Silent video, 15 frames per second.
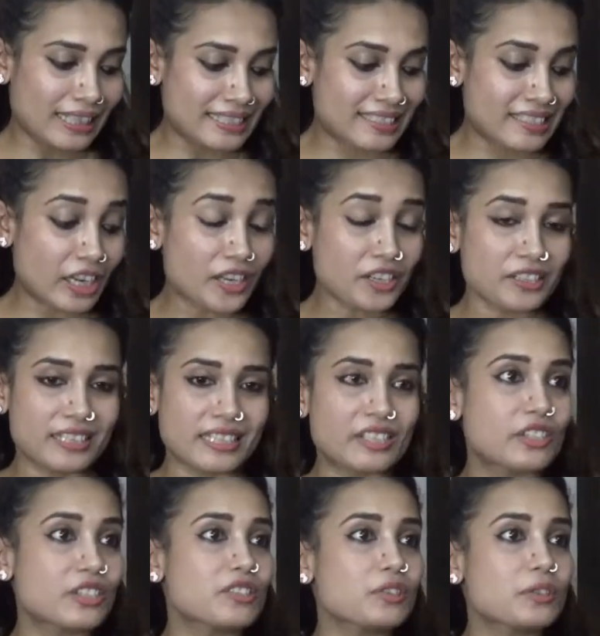I started
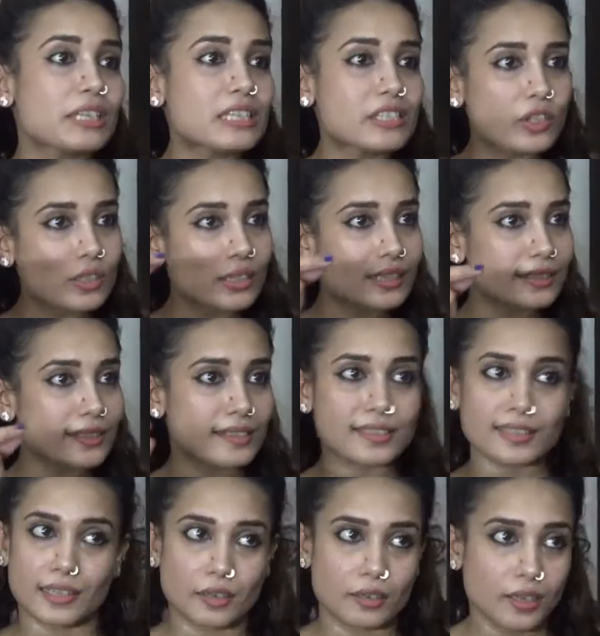teaching. So teaching, as I
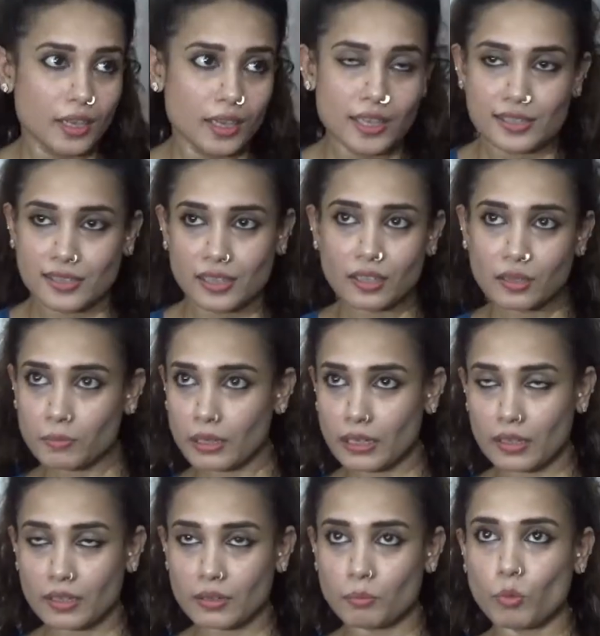said, mm-hmm. seeing
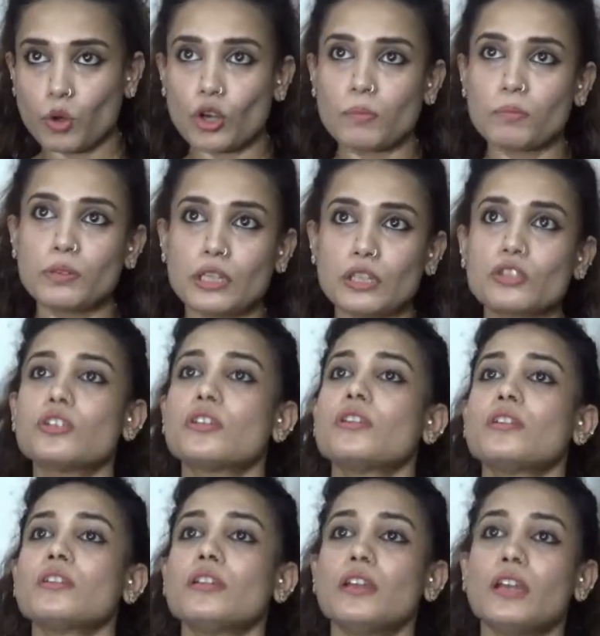my mom
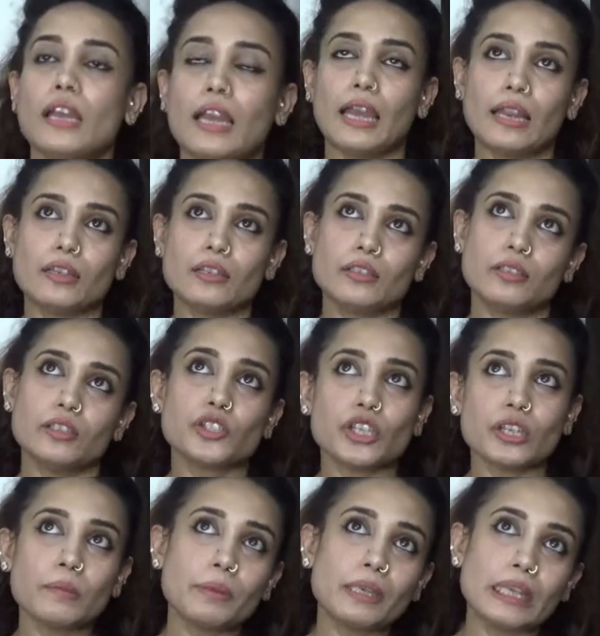teaching and
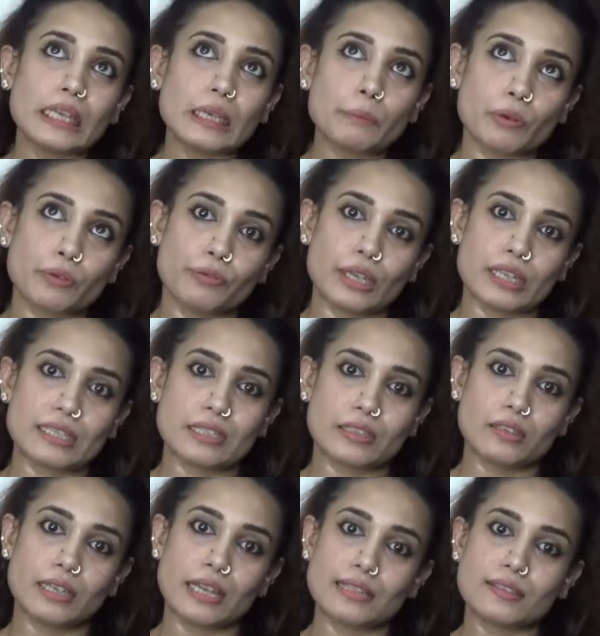she being a
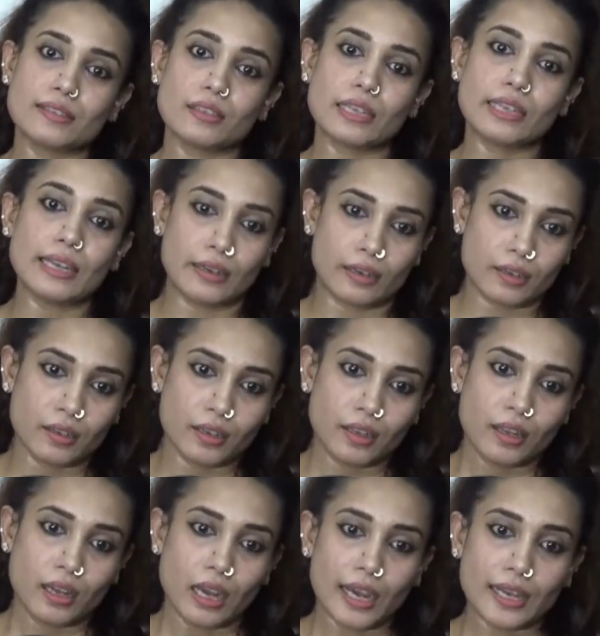professor as a kid,
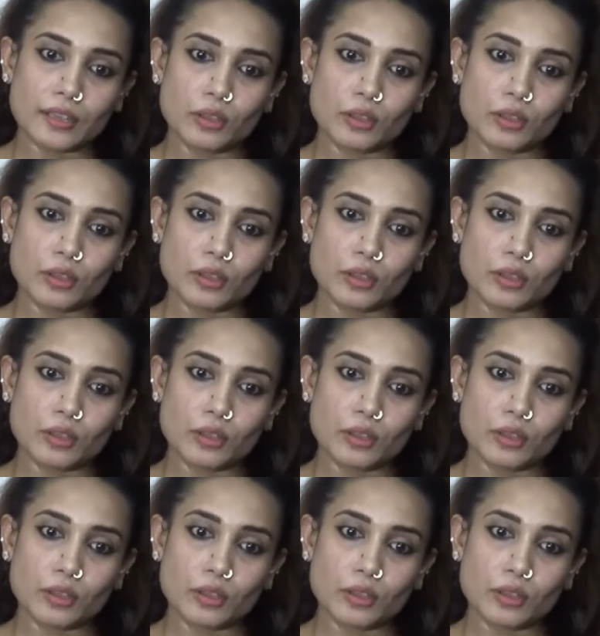mm-hmm.